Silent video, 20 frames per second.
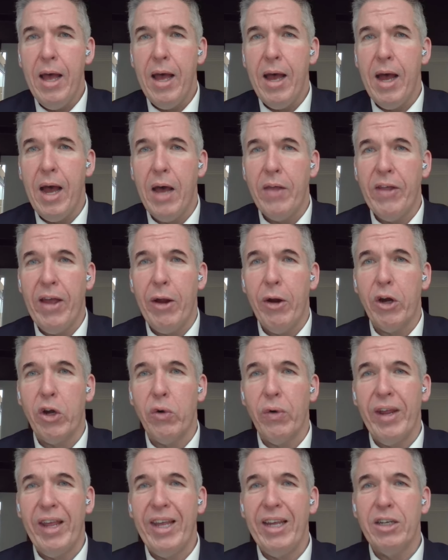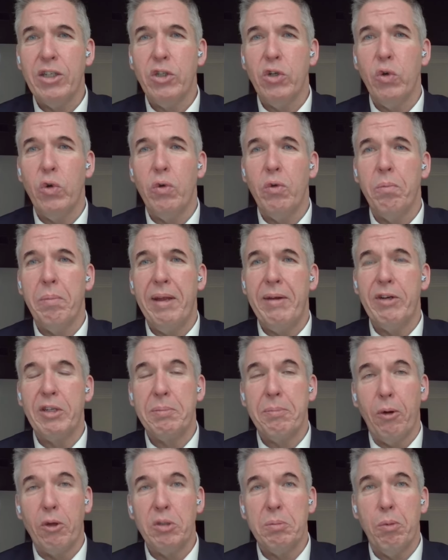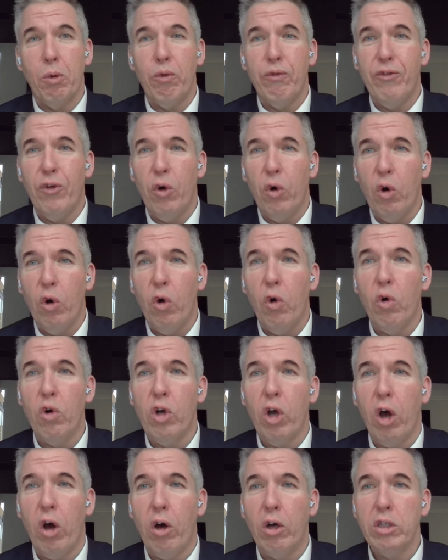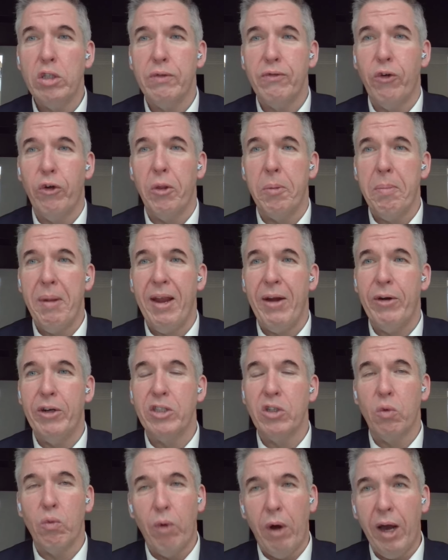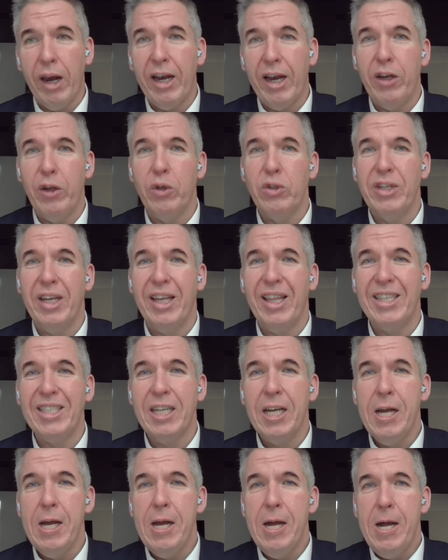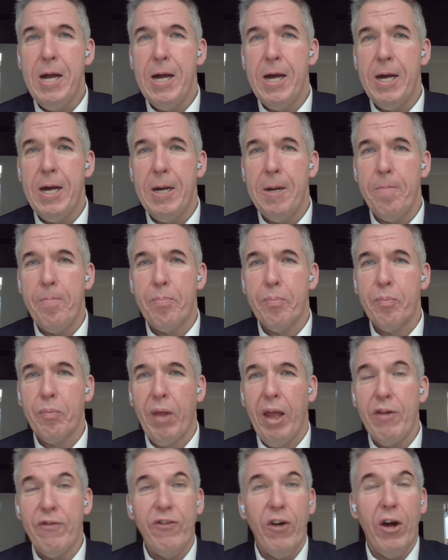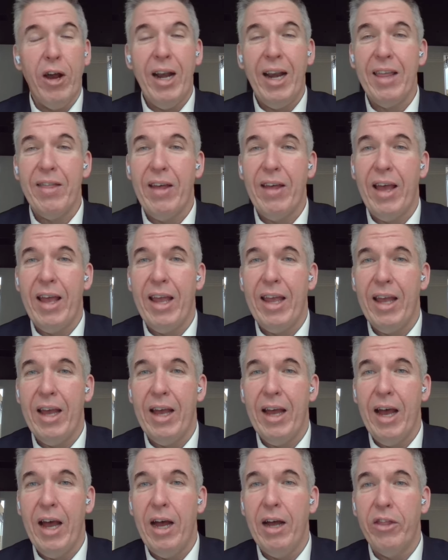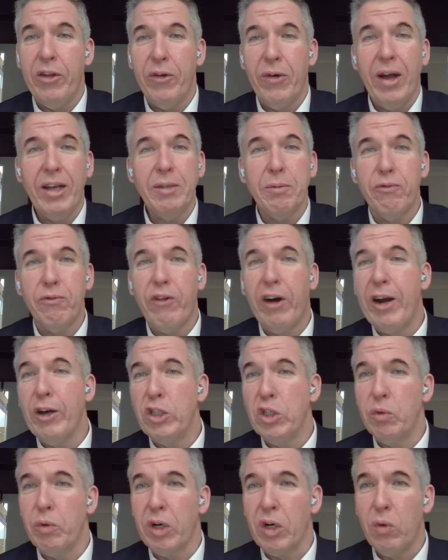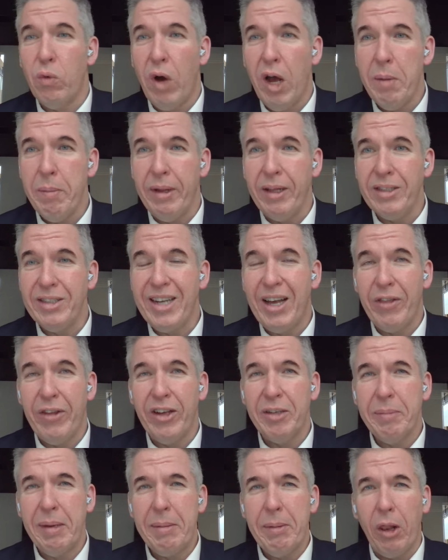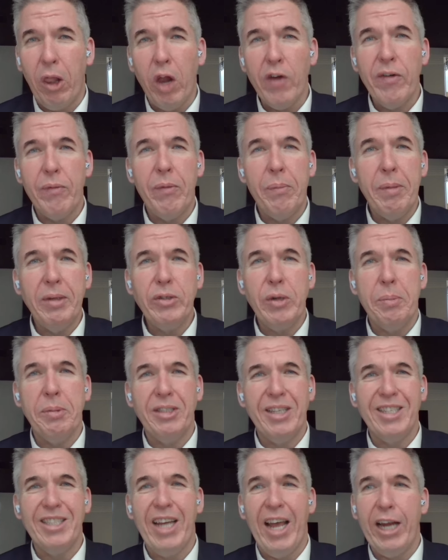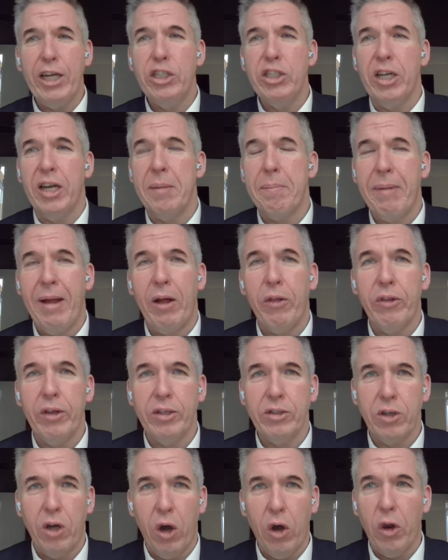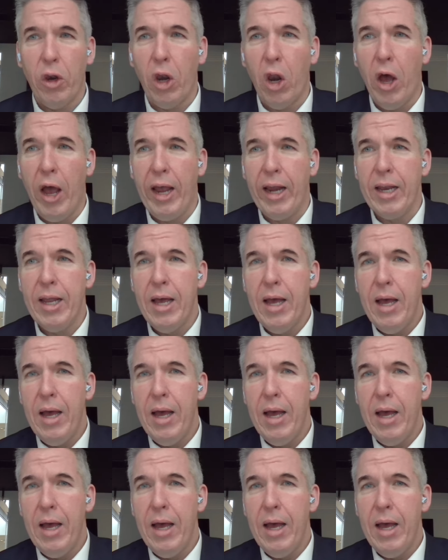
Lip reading: They are agreeing to be responsible for all costs for the parent while in New Zealand. And finally, there are some financial requirements. Now, there's been a lot of misrepresentation about this online.